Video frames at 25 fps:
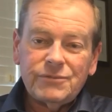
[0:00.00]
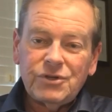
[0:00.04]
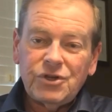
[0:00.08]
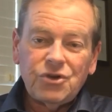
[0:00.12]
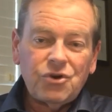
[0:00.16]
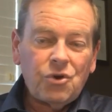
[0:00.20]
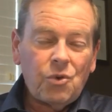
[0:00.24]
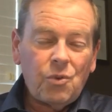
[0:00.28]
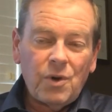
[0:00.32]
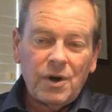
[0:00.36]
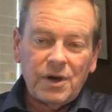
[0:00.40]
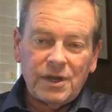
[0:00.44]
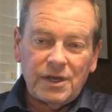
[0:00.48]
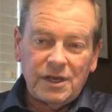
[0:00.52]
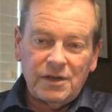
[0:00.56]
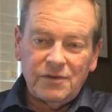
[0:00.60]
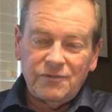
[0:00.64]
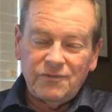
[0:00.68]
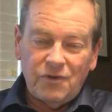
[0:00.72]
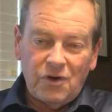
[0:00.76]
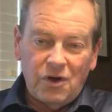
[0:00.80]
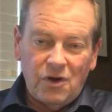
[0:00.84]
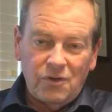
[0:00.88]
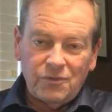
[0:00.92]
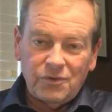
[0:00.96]
You don't want to get
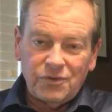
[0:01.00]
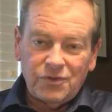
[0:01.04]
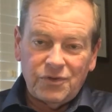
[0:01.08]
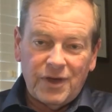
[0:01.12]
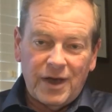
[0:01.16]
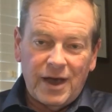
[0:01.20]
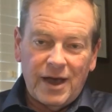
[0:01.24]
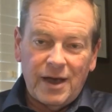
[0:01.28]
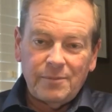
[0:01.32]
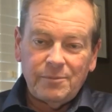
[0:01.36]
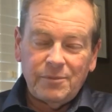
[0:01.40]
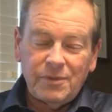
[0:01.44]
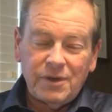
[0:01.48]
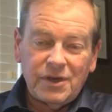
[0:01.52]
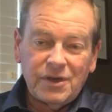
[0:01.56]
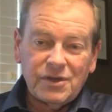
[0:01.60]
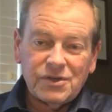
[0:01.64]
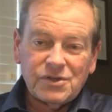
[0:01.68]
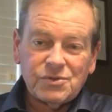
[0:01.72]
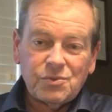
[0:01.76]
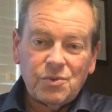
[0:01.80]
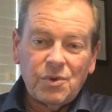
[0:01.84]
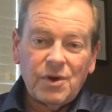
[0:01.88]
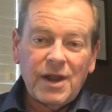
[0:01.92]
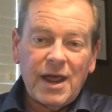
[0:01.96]
involved with that,
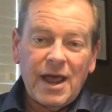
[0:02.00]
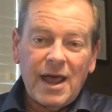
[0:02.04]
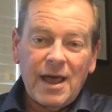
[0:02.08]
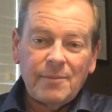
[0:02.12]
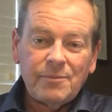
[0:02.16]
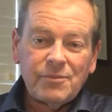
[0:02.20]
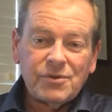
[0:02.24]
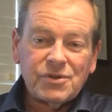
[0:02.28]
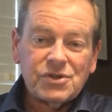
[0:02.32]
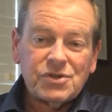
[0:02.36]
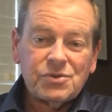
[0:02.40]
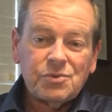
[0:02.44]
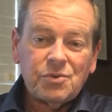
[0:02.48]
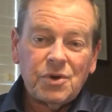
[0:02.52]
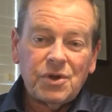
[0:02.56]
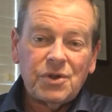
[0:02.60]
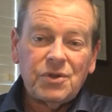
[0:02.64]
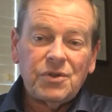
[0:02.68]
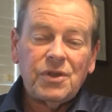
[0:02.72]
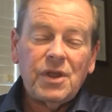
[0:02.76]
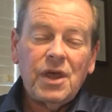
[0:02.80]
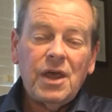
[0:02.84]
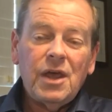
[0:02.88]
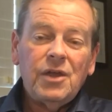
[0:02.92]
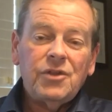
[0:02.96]
because what happens when
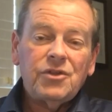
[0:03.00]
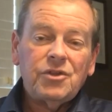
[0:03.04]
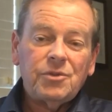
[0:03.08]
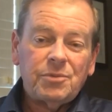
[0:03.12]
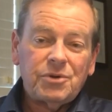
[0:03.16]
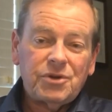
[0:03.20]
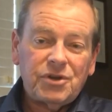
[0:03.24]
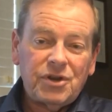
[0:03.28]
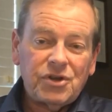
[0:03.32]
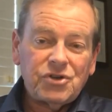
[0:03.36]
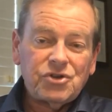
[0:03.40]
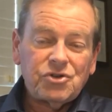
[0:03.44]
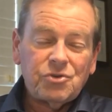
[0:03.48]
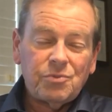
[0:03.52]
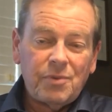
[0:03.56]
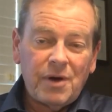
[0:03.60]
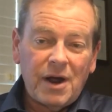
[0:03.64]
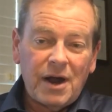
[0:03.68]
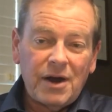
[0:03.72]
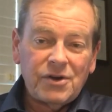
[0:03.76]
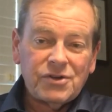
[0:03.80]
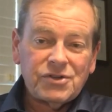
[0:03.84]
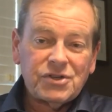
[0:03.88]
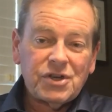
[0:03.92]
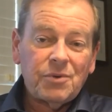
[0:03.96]
the potential
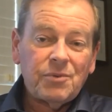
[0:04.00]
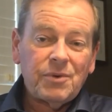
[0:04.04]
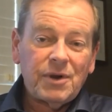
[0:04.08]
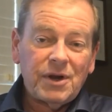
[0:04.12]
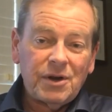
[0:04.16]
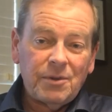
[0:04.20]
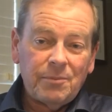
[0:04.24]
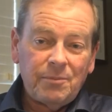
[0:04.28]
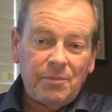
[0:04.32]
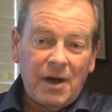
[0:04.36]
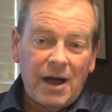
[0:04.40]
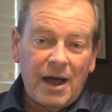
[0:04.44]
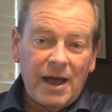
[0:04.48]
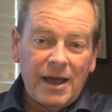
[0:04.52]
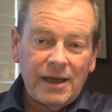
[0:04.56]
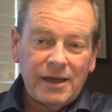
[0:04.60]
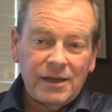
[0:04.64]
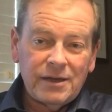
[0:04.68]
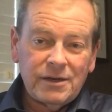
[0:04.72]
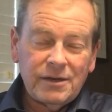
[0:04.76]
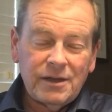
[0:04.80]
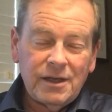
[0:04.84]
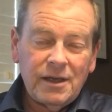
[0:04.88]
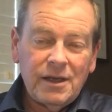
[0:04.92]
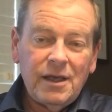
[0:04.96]
buyers get ready to buy
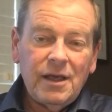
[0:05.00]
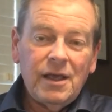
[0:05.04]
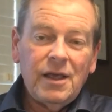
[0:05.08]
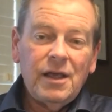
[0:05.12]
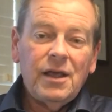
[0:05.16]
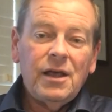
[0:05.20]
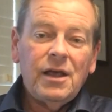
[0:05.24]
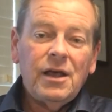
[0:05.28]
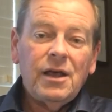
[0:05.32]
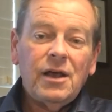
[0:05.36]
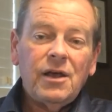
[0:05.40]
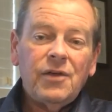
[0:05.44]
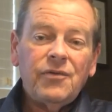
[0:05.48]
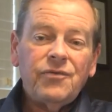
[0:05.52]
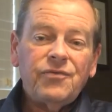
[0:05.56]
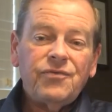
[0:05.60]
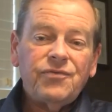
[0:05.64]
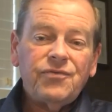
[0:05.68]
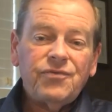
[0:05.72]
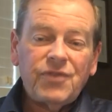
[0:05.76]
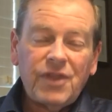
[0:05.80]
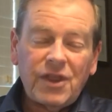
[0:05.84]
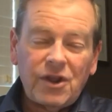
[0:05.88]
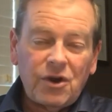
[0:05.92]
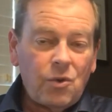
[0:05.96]
it,
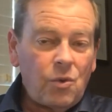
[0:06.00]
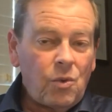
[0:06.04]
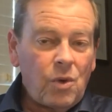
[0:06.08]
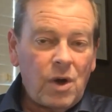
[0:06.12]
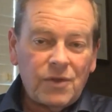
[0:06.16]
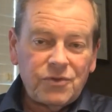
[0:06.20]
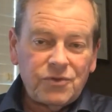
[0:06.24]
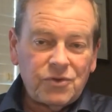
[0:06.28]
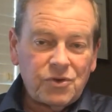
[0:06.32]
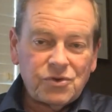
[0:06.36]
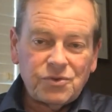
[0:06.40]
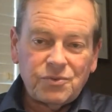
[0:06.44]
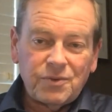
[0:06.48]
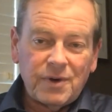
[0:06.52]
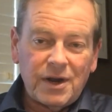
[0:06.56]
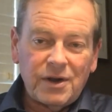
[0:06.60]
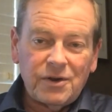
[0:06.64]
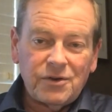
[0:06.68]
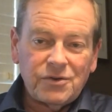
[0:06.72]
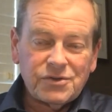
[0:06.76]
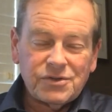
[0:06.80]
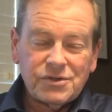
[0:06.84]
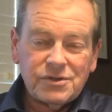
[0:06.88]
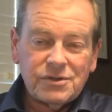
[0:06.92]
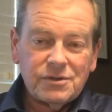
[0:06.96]
they don't want those
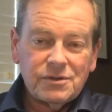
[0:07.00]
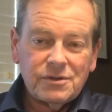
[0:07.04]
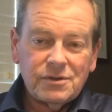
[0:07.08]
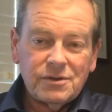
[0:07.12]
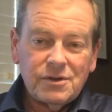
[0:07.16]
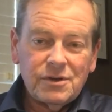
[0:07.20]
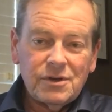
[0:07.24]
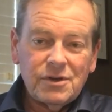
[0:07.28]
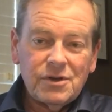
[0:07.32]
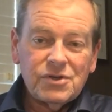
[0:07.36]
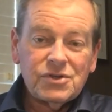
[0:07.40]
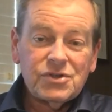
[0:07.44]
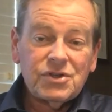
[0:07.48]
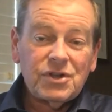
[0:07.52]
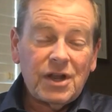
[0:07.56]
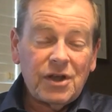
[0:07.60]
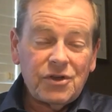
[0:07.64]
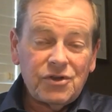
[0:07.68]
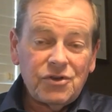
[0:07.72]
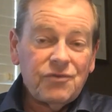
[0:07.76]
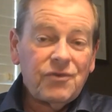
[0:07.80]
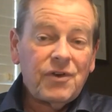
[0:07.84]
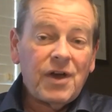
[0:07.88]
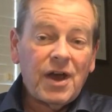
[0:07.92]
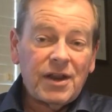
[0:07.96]
rentals. So now
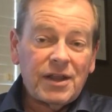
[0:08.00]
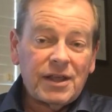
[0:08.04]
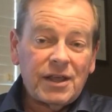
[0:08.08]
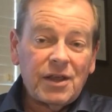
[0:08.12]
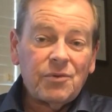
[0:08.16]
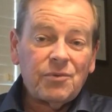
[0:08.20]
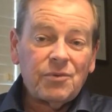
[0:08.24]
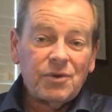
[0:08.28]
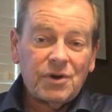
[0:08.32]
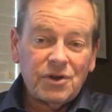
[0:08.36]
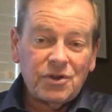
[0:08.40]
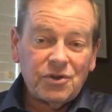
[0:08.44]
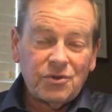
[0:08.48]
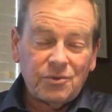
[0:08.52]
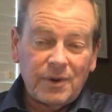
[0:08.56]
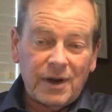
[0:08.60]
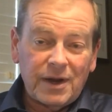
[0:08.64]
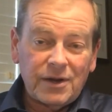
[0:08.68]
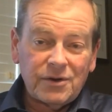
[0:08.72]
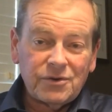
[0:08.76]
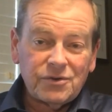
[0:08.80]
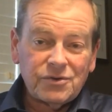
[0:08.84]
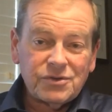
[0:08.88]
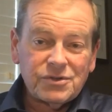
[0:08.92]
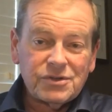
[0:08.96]
you've got to get rid of the
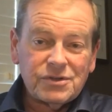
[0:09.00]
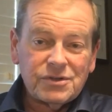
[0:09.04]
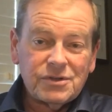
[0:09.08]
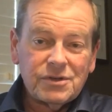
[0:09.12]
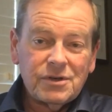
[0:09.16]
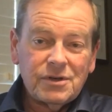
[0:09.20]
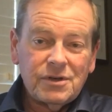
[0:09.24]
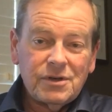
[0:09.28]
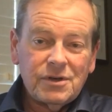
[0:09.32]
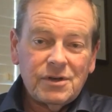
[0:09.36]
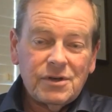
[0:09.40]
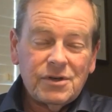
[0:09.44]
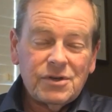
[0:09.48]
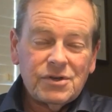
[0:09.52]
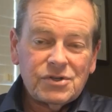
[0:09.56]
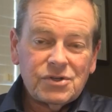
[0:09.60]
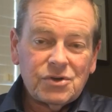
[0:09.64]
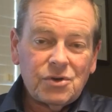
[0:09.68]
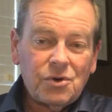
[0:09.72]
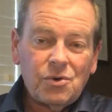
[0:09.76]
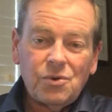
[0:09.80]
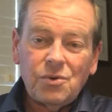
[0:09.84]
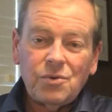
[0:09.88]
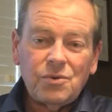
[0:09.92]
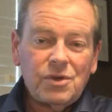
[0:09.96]
rentals.
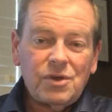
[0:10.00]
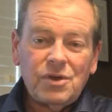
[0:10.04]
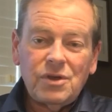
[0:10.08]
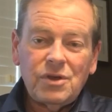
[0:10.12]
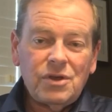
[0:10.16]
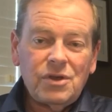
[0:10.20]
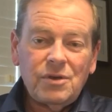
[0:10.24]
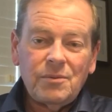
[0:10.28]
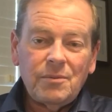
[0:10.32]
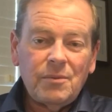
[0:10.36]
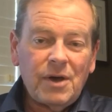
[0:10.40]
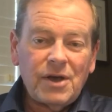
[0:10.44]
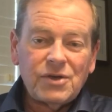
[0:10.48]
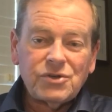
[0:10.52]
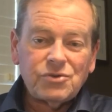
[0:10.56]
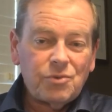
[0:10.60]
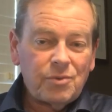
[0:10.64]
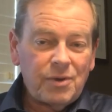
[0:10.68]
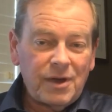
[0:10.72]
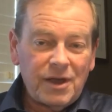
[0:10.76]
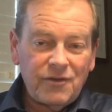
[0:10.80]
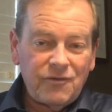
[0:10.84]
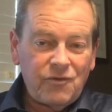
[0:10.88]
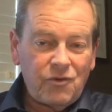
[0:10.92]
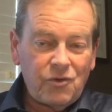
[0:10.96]
So you might as well
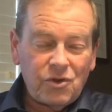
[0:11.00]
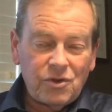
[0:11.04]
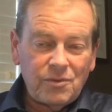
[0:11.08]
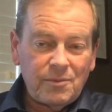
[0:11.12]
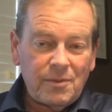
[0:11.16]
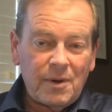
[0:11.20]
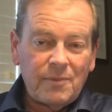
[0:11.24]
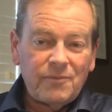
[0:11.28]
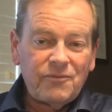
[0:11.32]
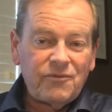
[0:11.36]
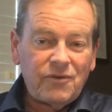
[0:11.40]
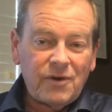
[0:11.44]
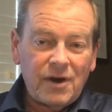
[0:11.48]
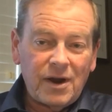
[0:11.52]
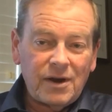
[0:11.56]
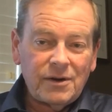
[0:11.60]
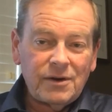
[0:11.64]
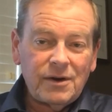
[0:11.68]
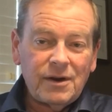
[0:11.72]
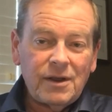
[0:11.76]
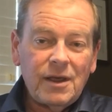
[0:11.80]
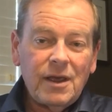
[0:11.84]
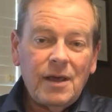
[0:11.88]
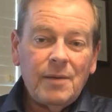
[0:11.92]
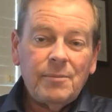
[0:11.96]
pay for them up front,
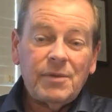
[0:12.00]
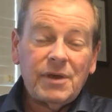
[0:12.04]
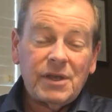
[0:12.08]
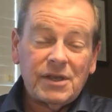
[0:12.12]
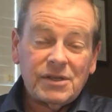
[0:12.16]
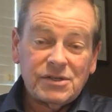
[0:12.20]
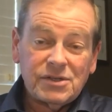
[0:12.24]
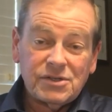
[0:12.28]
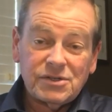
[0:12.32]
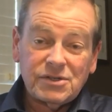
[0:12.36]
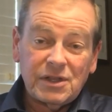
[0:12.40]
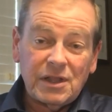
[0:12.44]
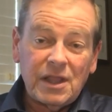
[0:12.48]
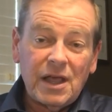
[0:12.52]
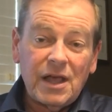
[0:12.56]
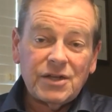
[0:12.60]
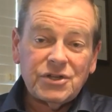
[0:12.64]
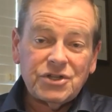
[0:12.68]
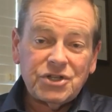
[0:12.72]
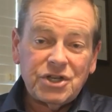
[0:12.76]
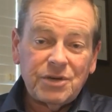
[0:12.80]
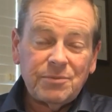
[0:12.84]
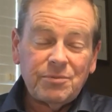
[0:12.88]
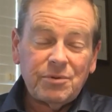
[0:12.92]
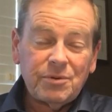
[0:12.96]
because it's a lot
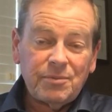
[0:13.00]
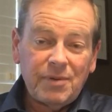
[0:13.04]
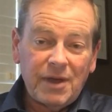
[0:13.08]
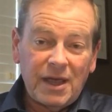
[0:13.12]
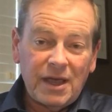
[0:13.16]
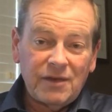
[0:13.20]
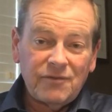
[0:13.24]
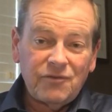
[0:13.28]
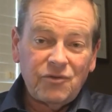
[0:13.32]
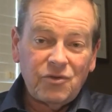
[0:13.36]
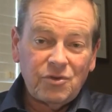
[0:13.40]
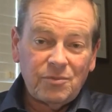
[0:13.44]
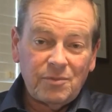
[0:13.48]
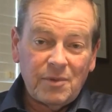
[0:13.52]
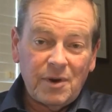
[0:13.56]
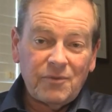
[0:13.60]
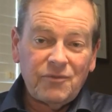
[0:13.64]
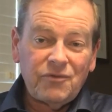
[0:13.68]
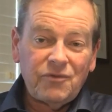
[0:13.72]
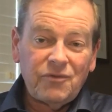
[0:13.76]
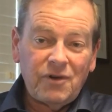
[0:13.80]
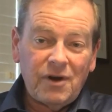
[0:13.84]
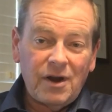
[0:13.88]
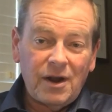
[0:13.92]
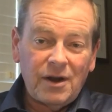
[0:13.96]
cheaper paying for them up
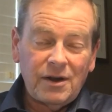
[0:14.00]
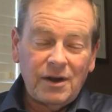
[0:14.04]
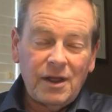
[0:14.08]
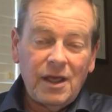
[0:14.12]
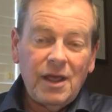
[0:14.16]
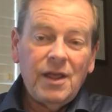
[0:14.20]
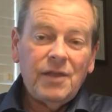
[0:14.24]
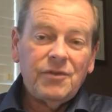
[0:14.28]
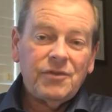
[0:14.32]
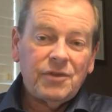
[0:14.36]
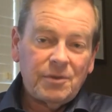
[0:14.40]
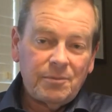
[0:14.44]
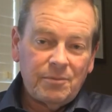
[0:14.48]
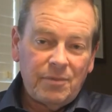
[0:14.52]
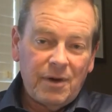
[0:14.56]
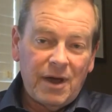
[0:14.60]
front than